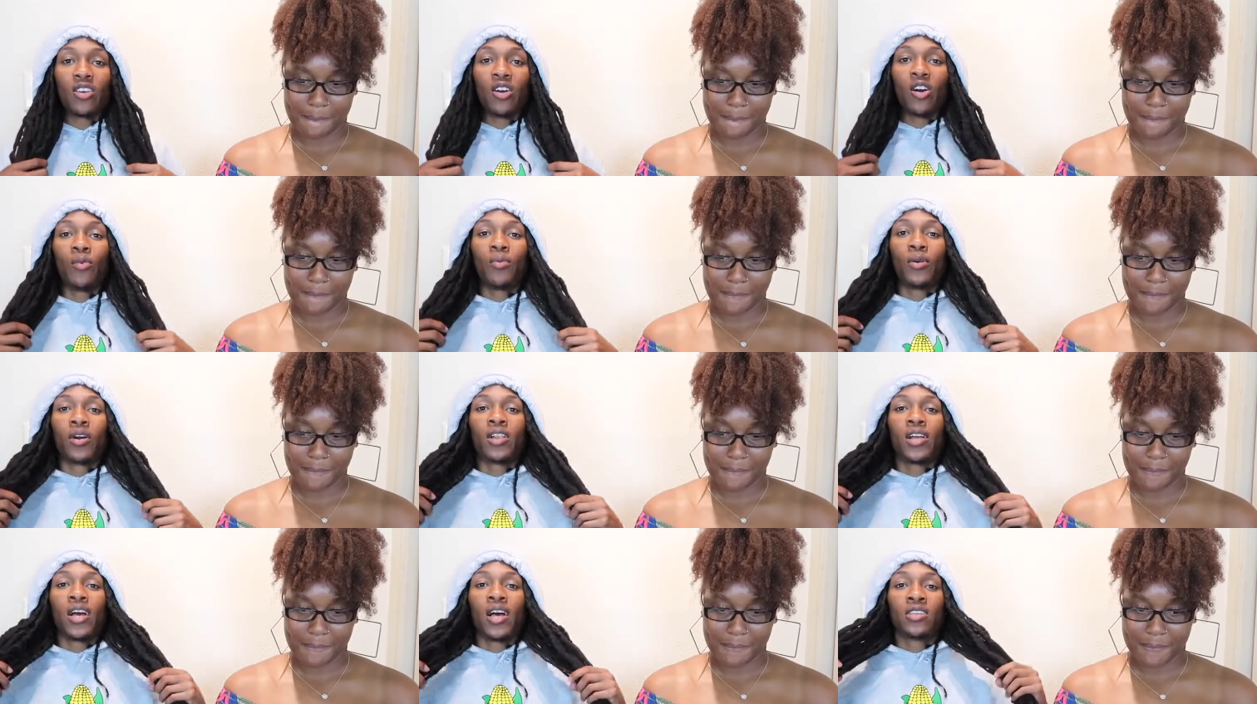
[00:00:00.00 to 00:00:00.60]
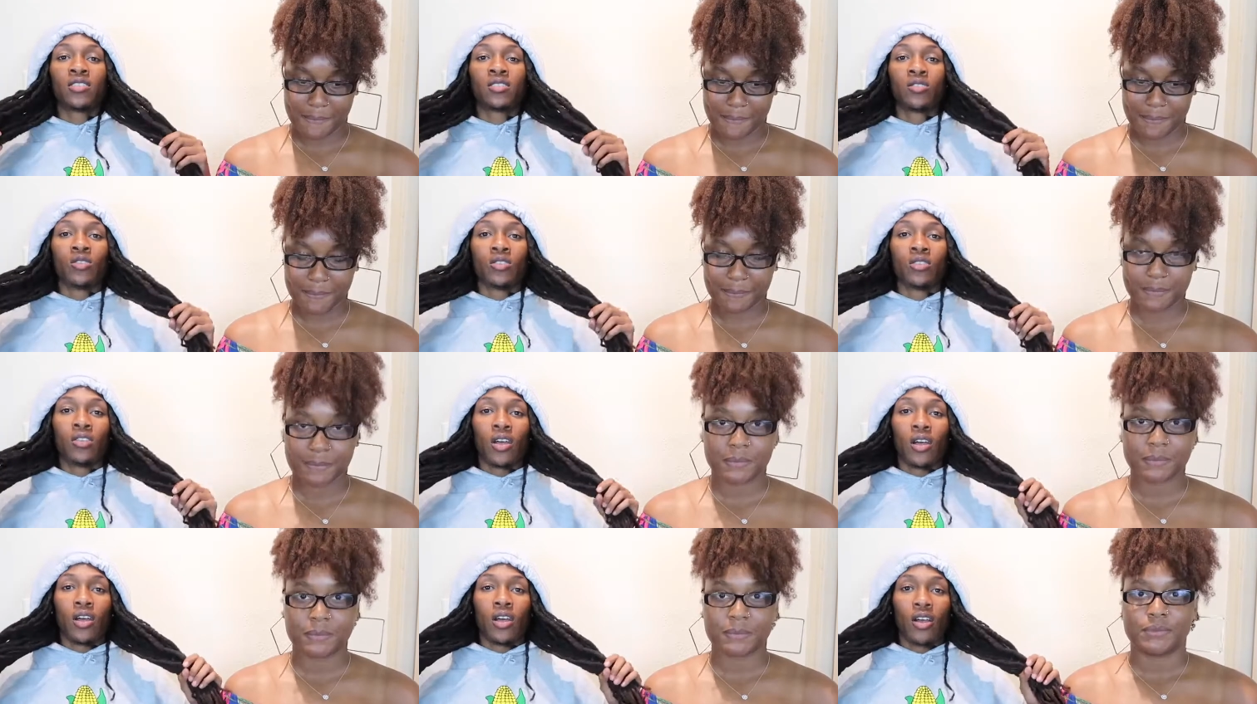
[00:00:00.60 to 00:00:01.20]
Speaker 1: get upper class
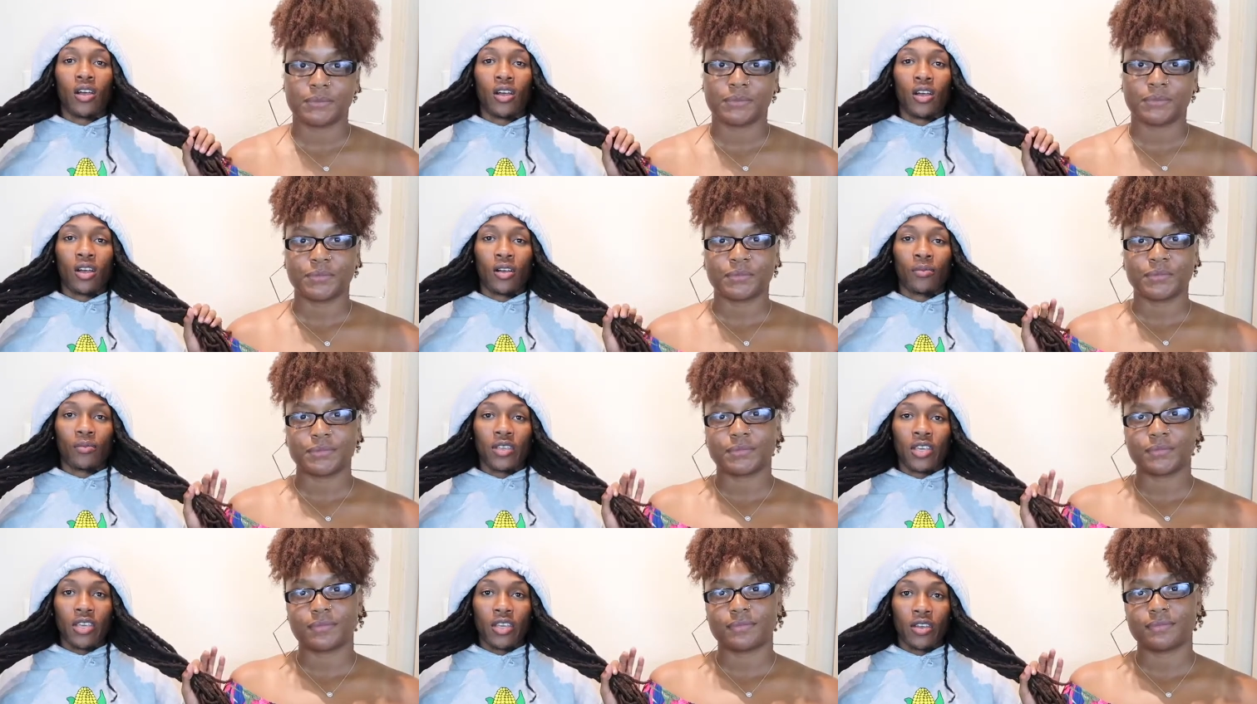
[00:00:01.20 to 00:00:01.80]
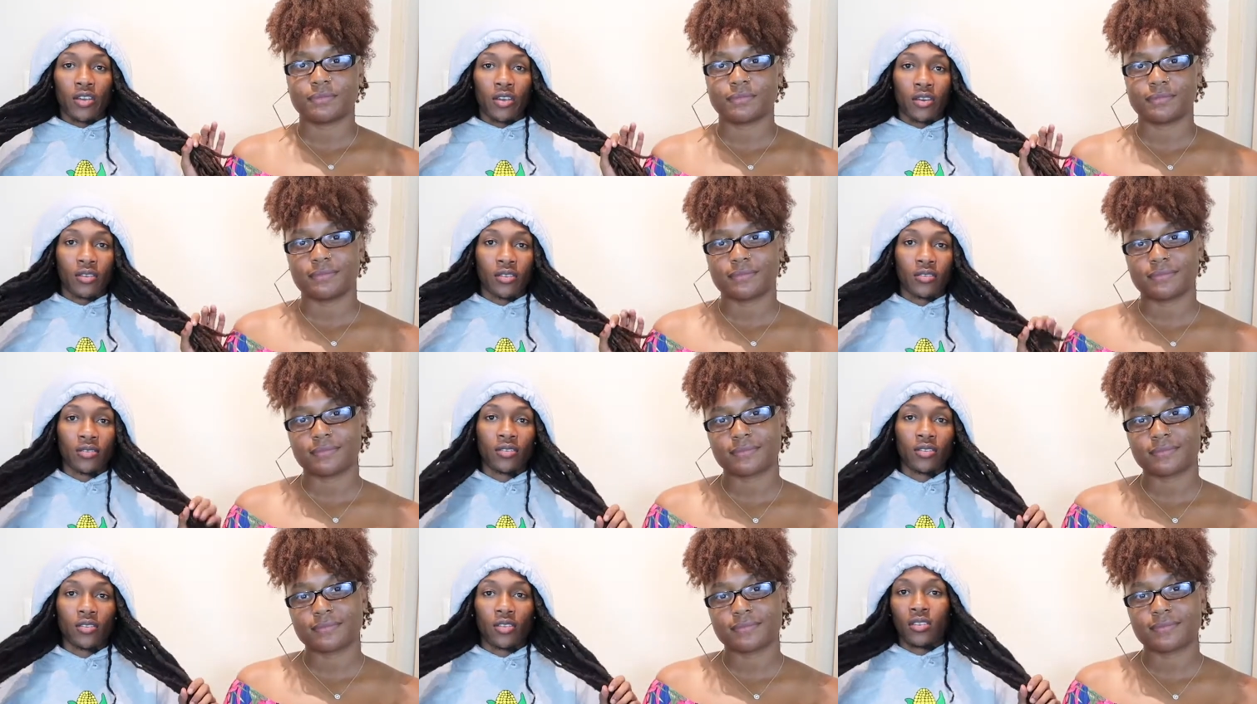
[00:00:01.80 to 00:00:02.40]
um, gear.
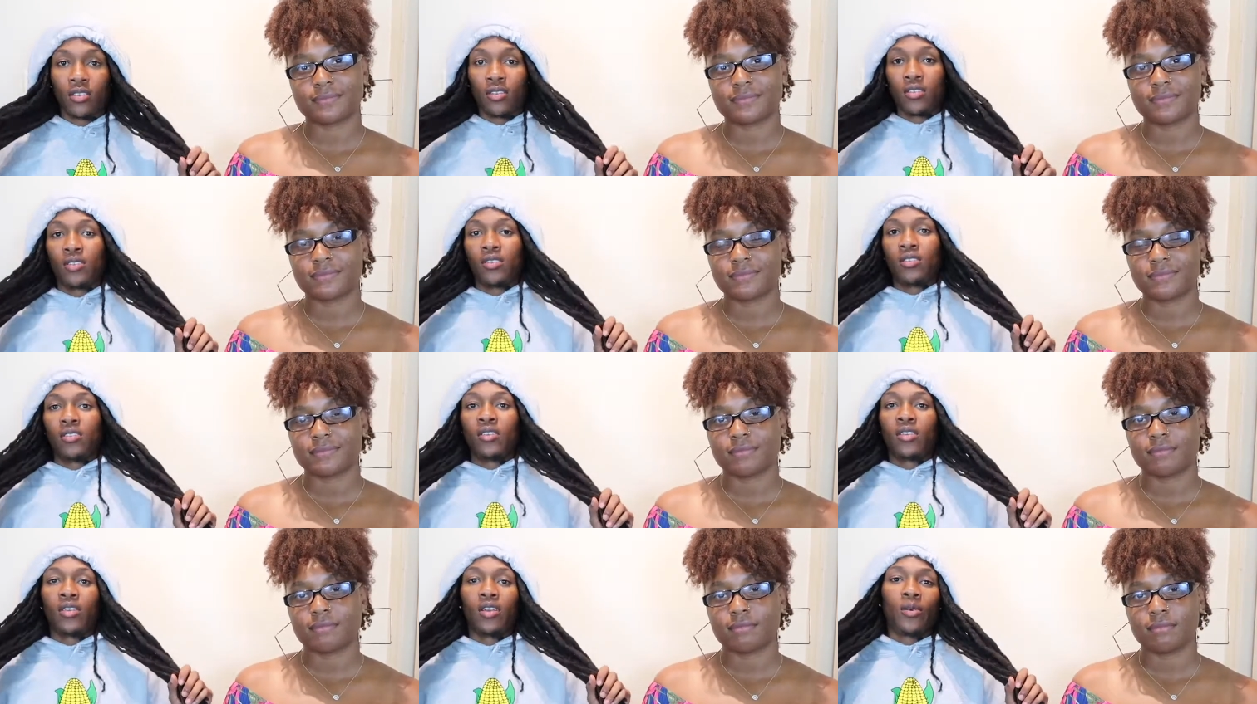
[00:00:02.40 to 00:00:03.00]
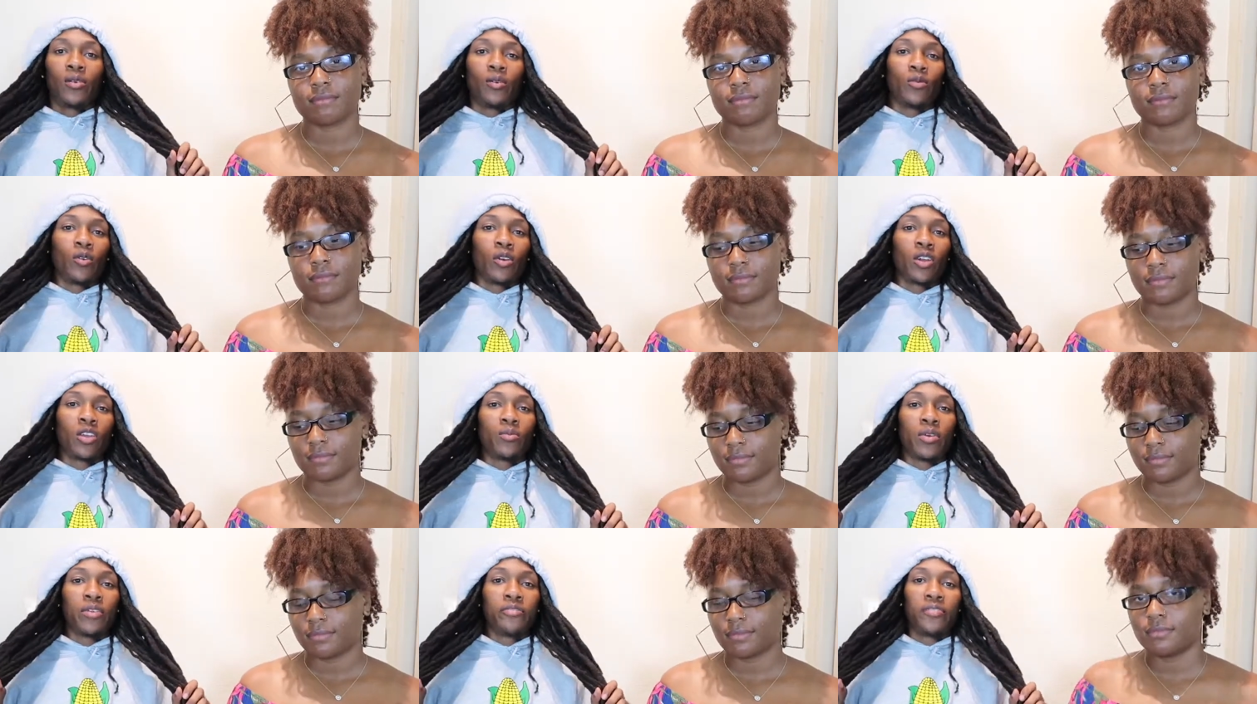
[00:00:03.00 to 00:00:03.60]
You know, I'm
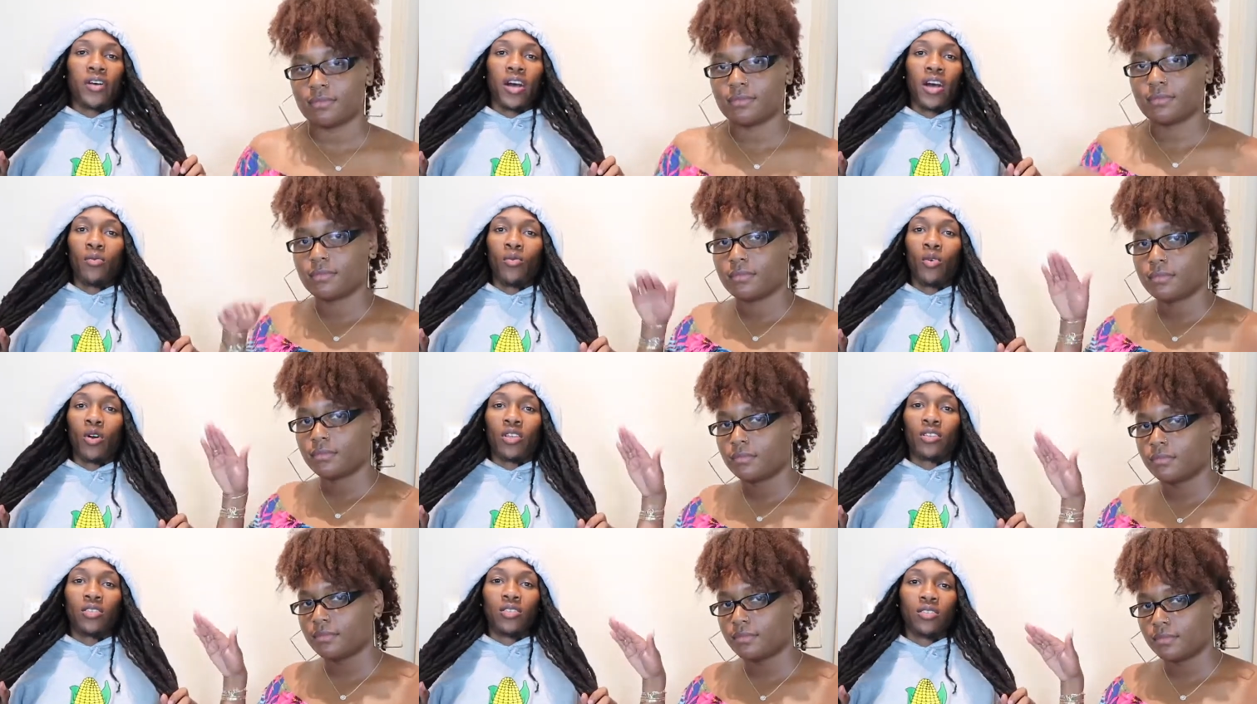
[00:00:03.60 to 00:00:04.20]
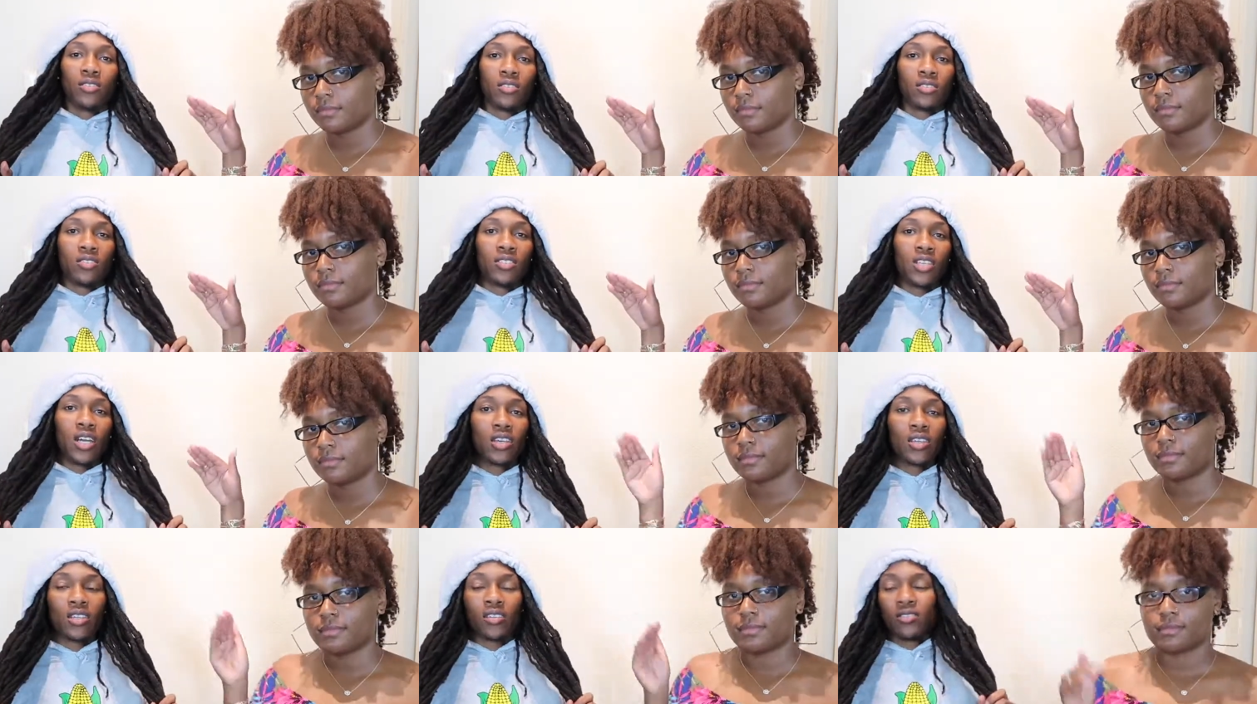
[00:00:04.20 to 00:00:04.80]
rocking my fanboy
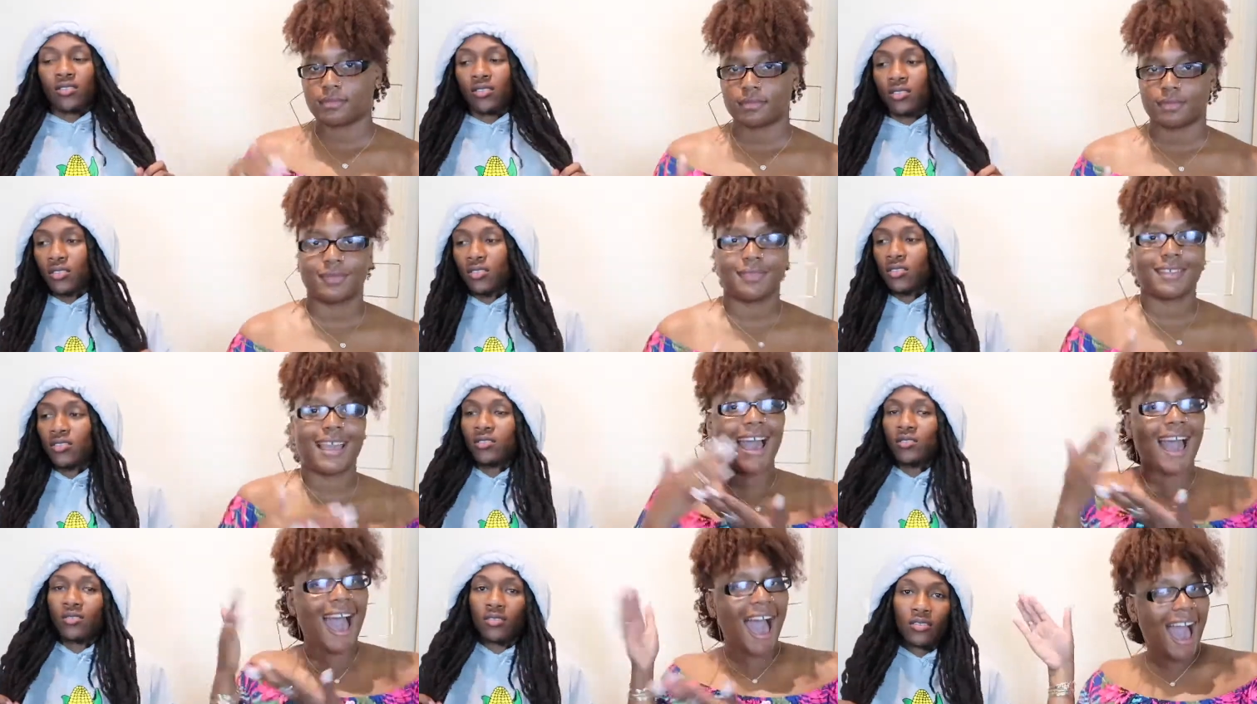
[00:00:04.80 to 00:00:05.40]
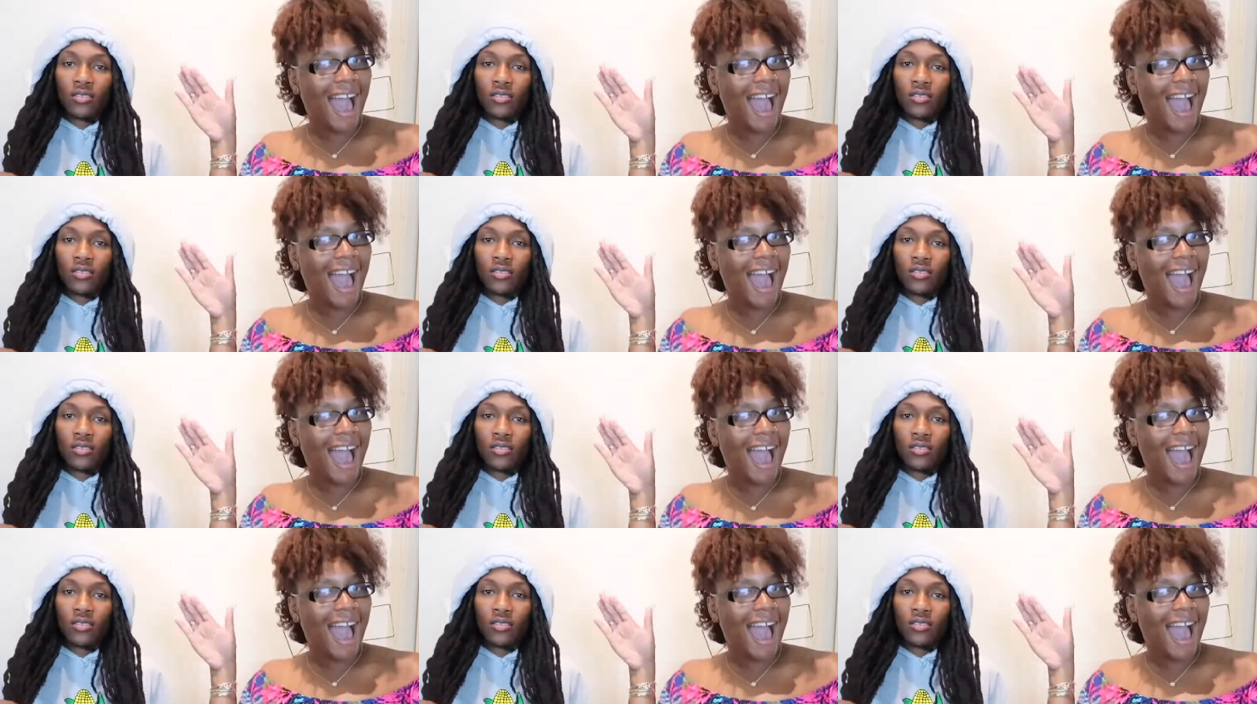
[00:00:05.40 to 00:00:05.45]
jacket. You know.